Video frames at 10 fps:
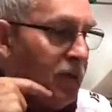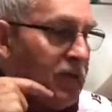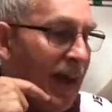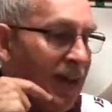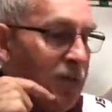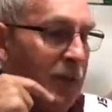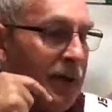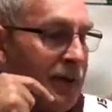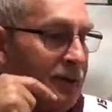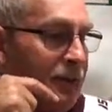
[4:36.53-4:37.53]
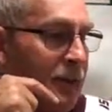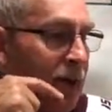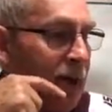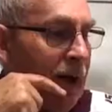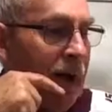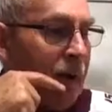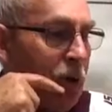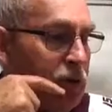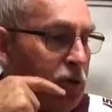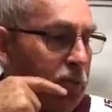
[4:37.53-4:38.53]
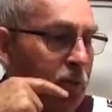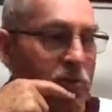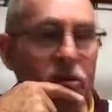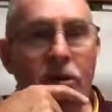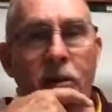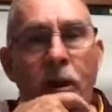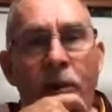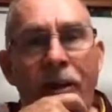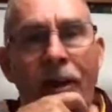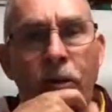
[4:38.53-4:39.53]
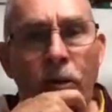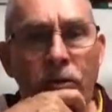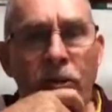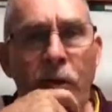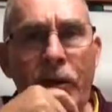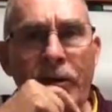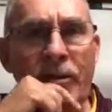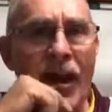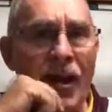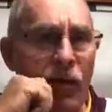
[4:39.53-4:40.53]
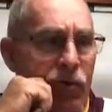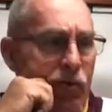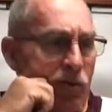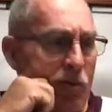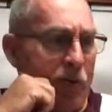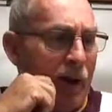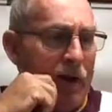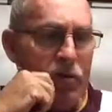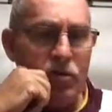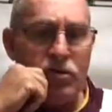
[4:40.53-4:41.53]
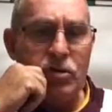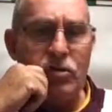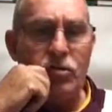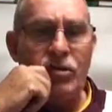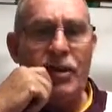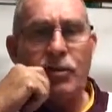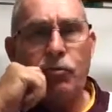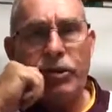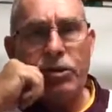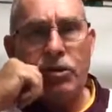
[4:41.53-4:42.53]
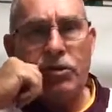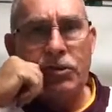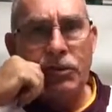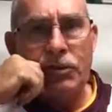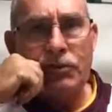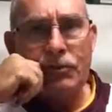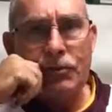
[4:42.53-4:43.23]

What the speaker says: Taxmen on 2 points. They also went down 3 places too, so that's Richard, isn't it?